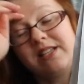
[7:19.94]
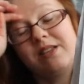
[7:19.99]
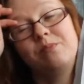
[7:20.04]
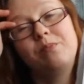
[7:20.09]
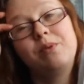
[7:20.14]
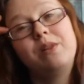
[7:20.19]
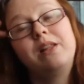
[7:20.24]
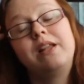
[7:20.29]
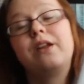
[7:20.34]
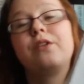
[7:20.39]

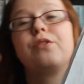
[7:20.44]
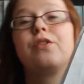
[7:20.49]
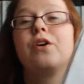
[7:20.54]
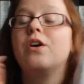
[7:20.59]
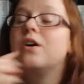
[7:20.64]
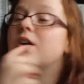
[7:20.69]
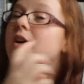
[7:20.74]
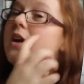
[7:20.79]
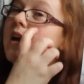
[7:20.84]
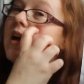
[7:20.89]
simple, and I
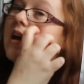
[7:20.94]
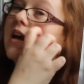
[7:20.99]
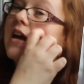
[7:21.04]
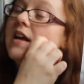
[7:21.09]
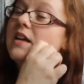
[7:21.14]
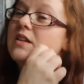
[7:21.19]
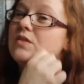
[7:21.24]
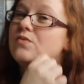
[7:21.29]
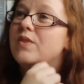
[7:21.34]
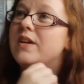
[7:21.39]
thought
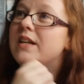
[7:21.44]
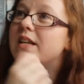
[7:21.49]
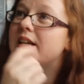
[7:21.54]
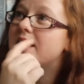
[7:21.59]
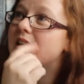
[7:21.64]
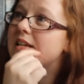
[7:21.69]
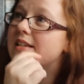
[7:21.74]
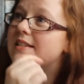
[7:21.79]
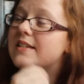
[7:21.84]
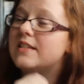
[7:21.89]
it's really
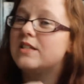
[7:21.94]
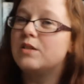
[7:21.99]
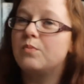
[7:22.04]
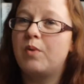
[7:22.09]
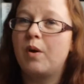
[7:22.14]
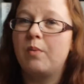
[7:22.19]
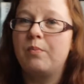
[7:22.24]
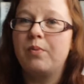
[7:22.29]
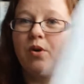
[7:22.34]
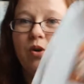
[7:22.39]
easy to
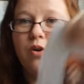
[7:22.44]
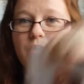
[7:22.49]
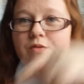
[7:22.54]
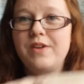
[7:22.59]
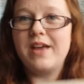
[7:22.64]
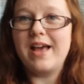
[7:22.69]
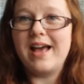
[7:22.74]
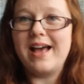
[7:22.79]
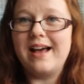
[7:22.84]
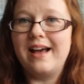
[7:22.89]
pop it over
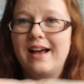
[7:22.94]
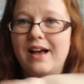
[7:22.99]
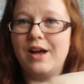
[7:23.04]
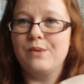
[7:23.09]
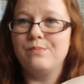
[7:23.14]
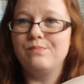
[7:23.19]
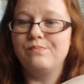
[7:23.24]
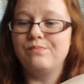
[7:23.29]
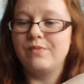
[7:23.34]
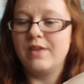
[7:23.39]
your
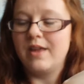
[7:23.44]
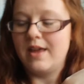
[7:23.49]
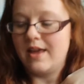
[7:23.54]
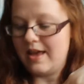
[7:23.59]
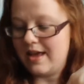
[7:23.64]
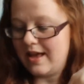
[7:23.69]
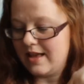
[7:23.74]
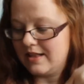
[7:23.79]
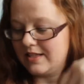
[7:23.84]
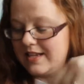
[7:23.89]
arm
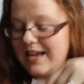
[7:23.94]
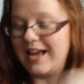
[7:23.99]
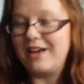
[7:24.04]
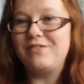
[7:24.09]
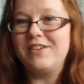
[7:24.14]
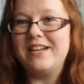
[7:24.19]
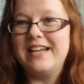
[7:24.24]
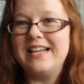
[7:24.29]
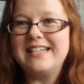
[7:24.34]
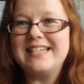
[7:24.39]
to have
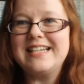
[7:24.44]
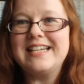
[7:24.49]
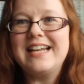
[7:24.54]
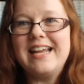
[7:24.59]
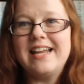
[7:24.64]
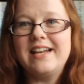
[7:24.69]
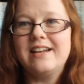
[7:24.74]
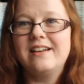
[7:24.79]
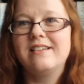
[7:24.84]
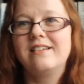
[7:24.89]
your knitting
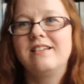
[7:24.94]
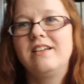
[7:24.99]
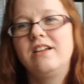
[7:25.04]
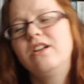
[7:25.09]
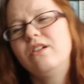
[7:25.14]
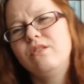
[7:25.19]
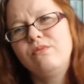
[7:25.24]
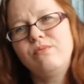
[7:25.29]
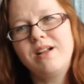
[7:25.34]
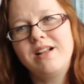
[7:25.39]
in. You
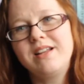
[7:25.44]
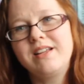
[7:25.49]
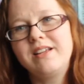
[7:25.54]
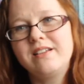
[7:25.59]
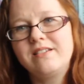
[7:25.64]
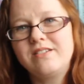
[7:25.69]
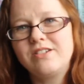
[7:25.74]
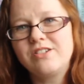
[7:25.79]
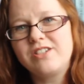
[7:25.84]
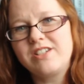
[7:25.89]
know, while
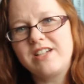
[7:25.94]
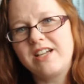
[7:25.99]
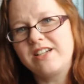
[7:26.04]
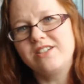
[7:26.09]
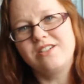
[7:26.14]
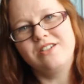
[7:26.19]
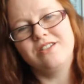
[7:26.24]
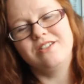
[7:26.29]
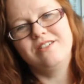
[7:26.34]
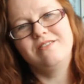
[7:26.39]
you just, I
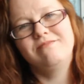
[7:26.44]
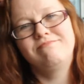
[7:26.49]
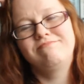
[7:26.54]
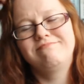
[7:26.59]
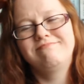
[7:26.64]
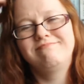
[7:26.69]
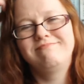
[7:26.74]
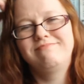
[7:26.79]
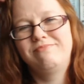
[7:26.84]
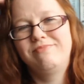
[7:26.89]
don't know,
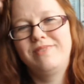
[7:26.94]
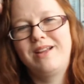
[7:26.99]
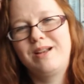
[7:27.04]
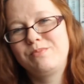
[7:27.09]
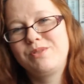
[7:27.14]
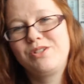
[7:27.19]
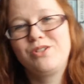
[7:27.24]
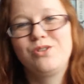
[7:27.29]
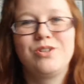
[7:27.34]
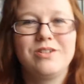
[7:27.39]
while
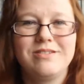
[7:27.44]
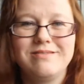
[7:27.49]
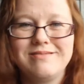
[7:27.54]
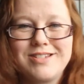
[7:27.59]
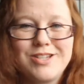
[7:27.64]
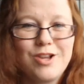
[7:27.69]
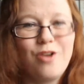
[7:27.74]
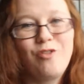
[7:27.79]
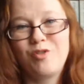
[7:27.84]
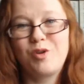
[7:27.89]
I'm stood at
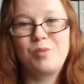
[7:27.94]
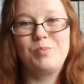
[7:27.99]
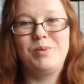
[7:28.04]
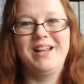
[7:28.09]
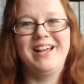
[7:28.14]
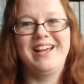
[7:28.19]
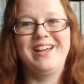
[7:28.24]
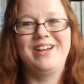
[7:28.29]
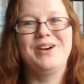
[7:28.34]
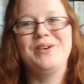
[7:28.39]
soft
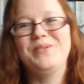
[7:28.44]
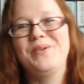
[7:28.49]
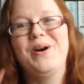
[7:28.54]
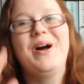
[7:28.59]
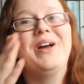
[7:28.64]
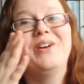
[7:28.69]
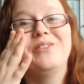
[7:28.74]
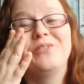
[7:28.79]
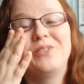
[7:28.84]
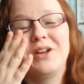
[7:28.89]
play or
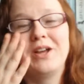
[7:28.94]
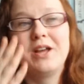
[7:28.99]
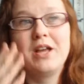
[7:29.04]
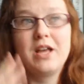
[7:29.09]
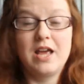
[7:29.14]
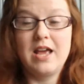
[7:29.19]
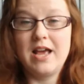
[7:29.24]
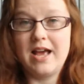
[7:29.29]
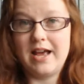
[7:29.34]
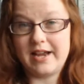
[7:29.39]
whatever,
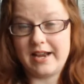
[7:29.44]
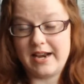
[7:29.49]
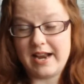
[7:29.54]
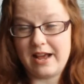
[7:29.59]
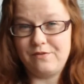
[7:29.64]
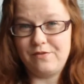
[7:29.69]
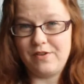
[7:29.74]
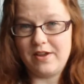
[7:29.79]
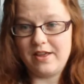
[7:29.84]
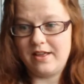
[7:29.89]
I can
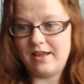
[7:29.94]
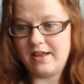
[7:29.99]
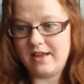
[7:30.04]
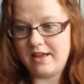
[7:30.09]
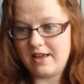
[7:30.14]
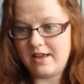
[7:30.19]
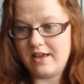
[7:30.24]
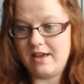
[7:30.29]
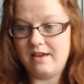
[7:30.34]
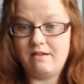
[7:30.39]
have it
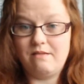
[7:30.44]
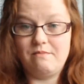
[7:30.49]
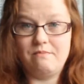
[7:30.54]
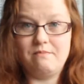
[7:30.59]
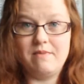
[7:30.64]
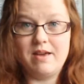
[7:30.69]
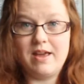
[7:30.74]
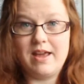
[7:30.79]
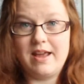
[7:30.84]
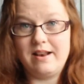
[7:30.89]

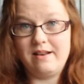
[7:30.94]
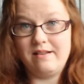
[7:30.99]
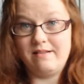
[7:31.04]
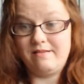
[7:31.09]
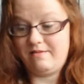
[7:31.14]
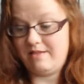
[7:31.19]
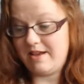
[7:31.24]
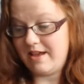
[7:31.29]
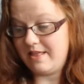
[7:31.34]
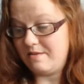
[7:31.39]
in
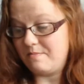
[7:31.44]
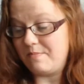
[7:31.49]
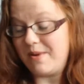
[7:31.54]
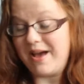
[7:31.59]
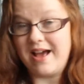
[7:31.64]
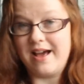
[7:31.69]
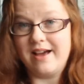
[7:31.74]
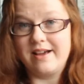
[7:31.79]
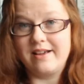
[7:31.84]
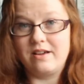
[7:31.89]
the
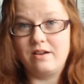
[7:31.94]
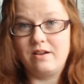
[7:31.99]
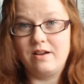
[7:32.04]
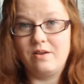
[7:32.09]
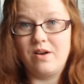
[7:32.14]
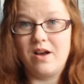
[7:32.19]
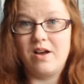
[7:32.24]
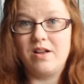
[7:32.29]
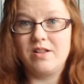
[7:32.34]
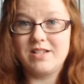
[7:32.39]
bag
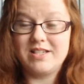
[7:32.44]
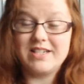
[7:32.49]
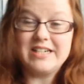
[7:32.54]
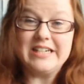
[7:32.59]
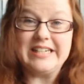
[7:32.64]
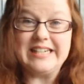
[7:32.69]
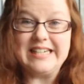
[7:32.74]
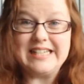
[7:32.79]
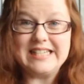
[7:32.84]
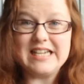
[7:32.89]

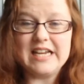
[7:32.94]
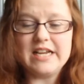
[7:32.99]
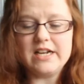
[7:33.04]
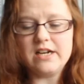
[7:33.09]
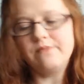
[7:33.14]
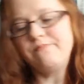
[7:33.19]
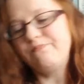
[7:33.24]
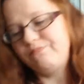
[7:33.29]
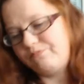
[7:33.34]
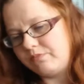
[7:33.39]
still
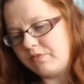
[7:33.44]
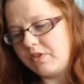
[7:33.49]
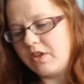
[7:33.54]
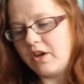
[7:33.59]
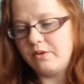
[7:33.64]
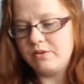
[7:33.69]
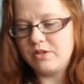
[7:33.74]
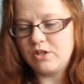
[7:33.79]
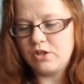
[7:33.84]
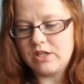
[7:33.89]
knitting.
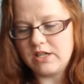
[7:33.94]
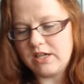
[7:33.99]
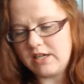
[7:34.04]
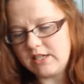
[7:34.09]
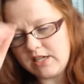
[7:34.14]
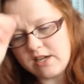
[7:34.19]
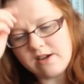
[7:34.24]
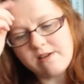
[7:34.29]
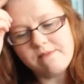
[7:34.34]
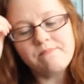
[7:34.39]
Thought it was a good
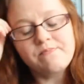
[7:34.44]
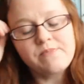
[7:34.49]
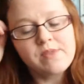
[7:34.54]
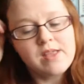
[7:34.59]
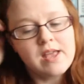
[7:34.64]
idea.